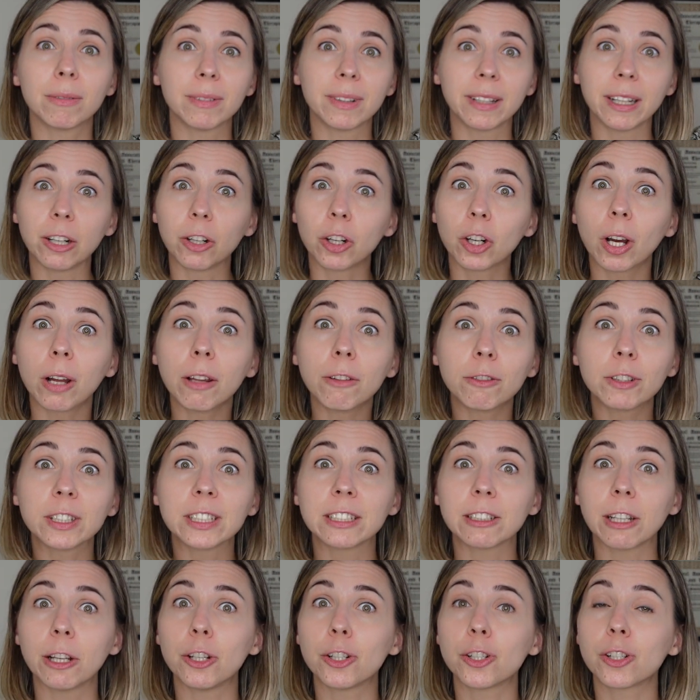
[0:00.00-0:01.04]
their
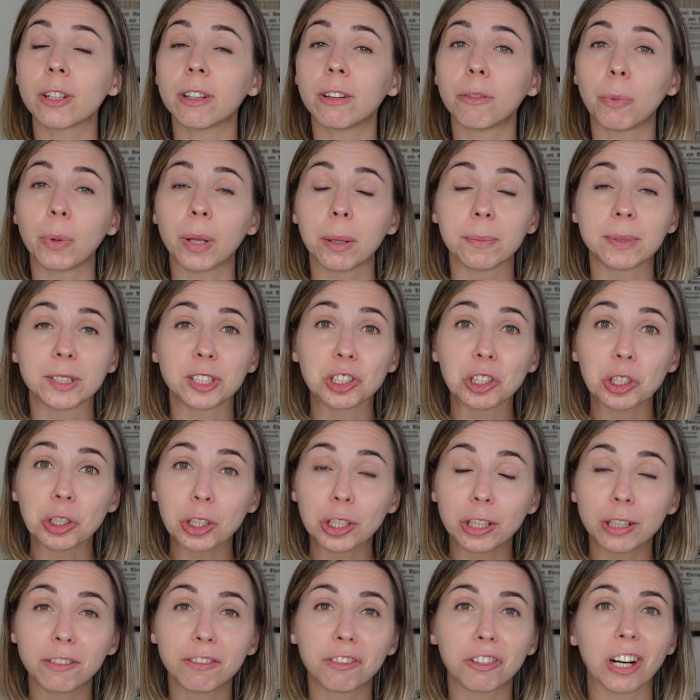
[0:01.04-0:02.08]
conversation, we
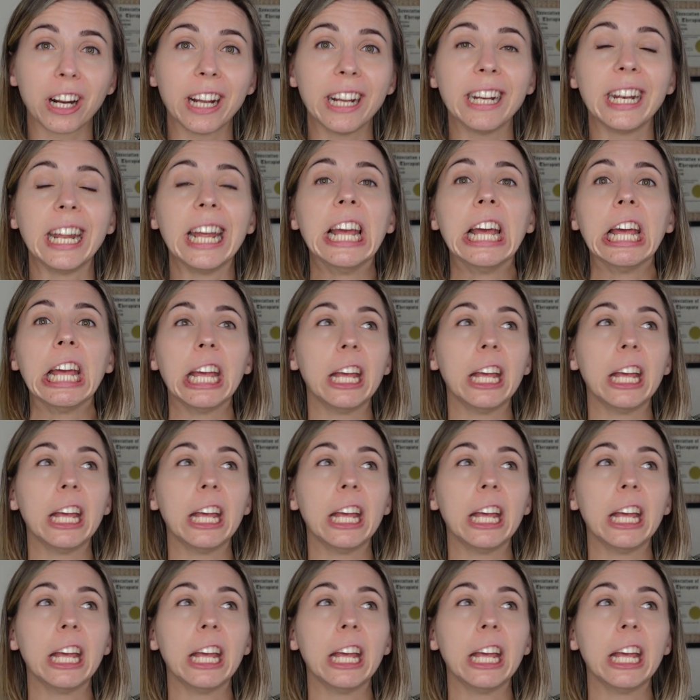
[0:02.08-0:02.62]
observe, right?